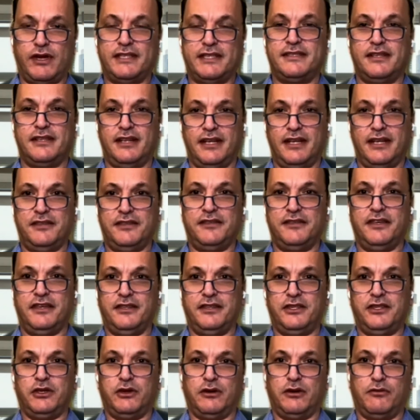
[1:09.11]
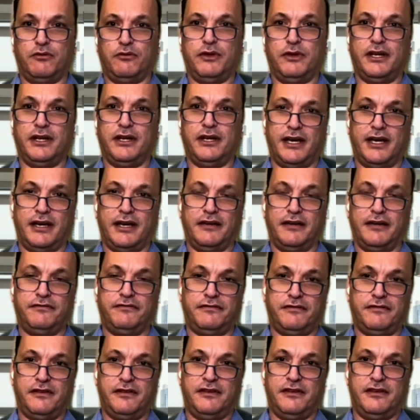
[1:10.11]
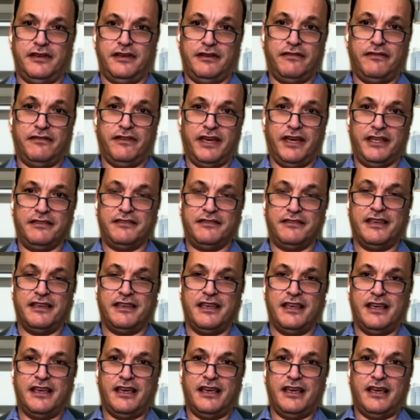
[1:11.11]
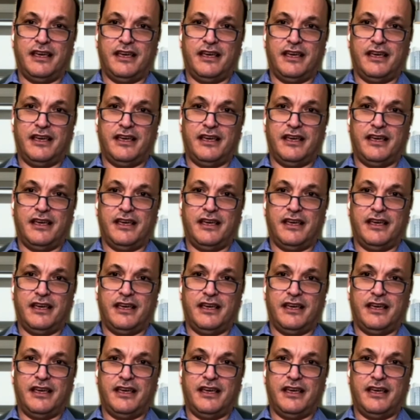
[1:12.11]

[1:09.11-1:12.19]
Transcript: translate into a real-life event.